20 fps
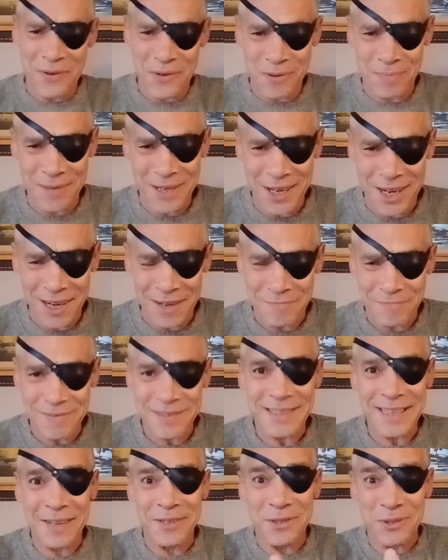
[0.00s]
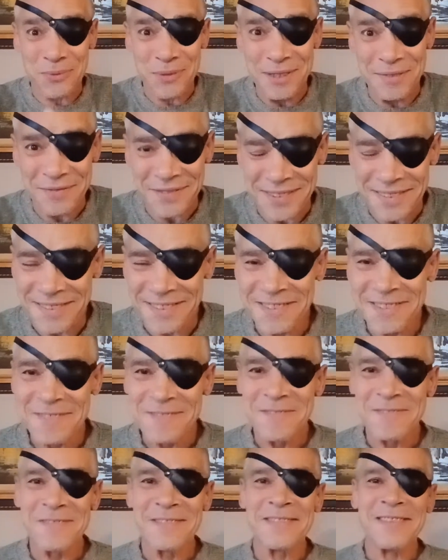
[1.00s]
threw me off. Taylor Swift.
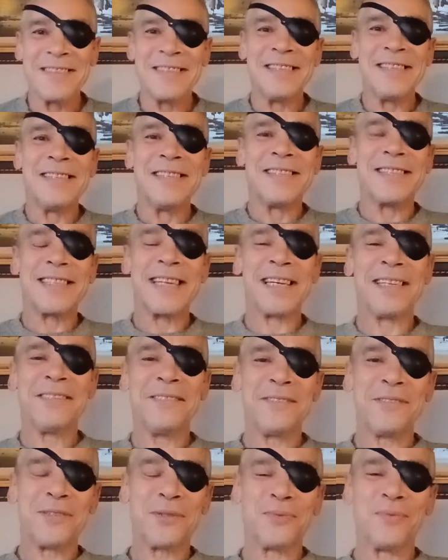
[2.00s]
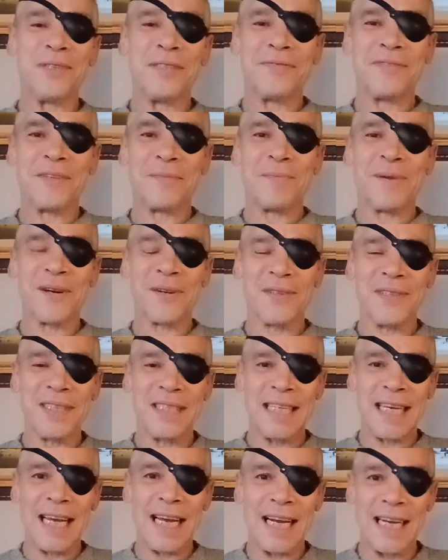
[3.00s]
Taylor Swift
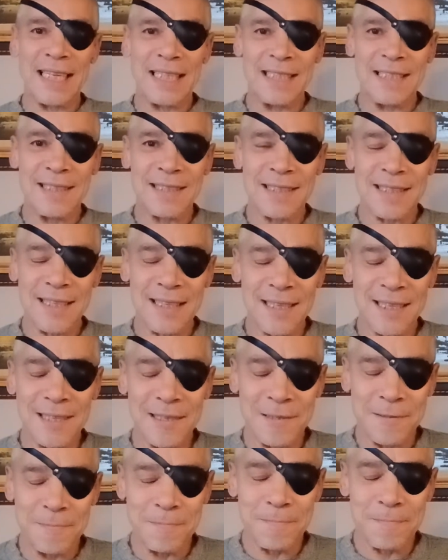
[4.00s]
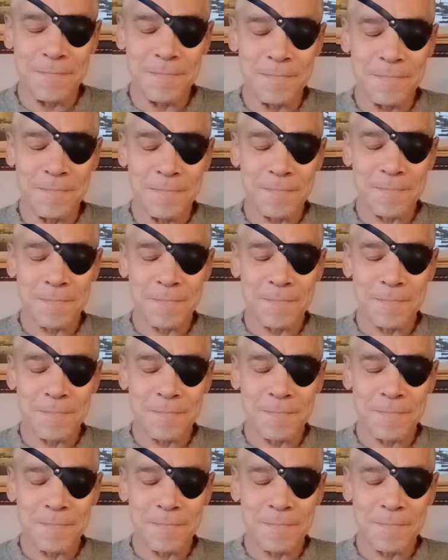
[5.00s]
apparently has um